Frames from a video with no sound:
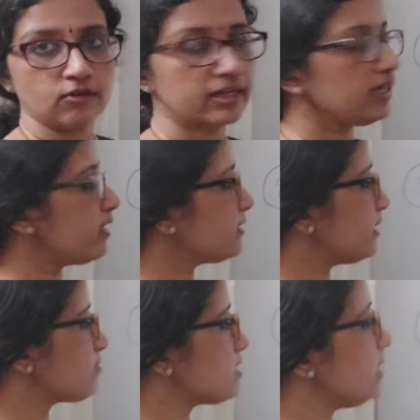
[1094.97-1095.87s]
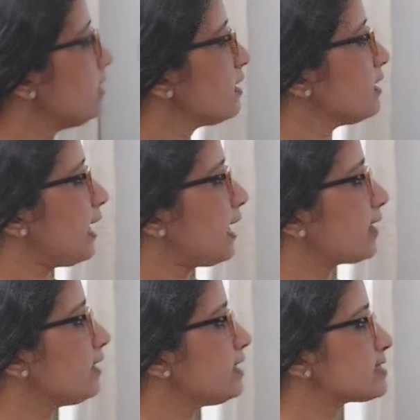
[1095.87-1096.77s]
Okay, they have said
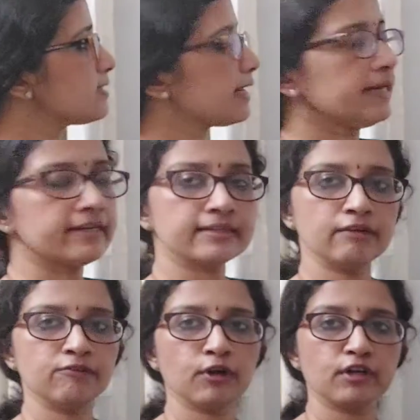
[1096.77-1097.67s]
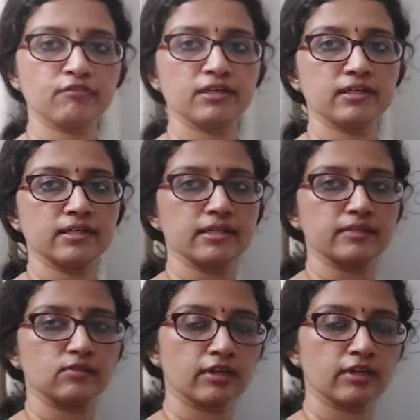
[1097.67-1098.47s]
angle is greater than 45 degrees.